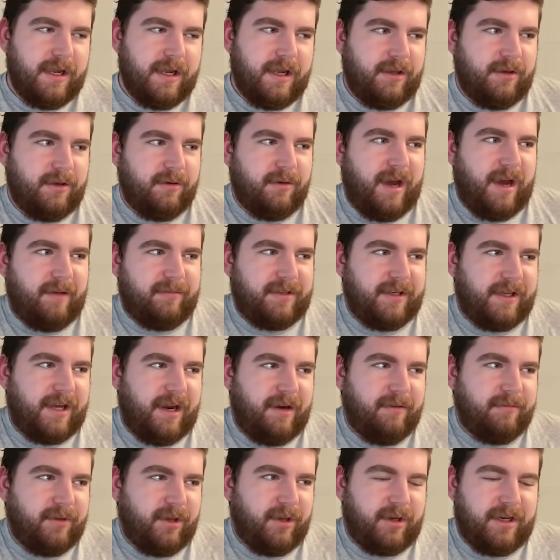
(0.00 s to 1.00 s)
you have to
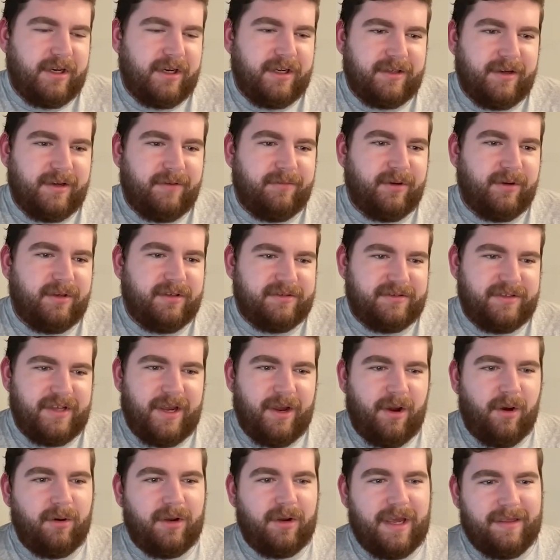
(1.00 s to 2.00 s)
kind of look at it different and say
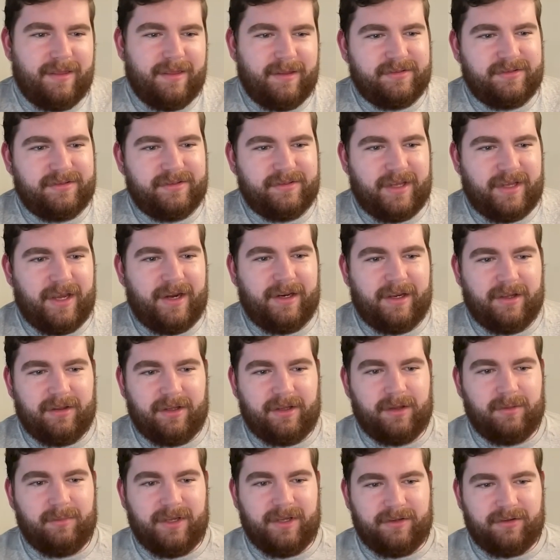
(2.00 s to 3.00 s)
okay this is getting a
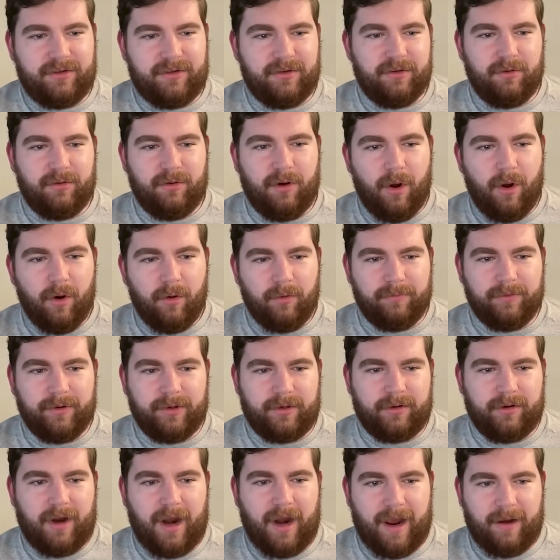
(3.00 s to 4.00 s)
little bit too
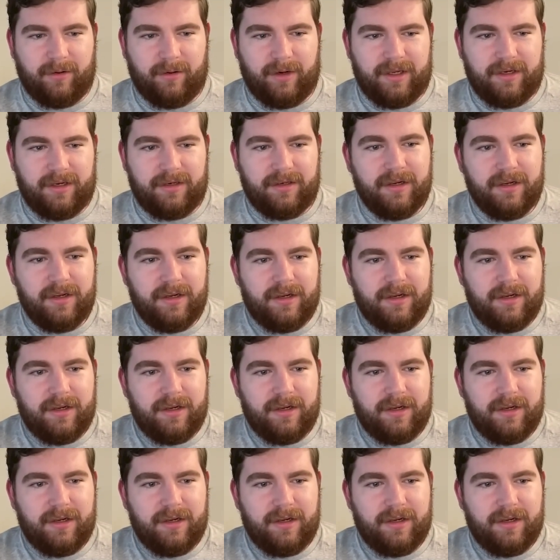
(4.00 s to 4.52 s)
overcrowded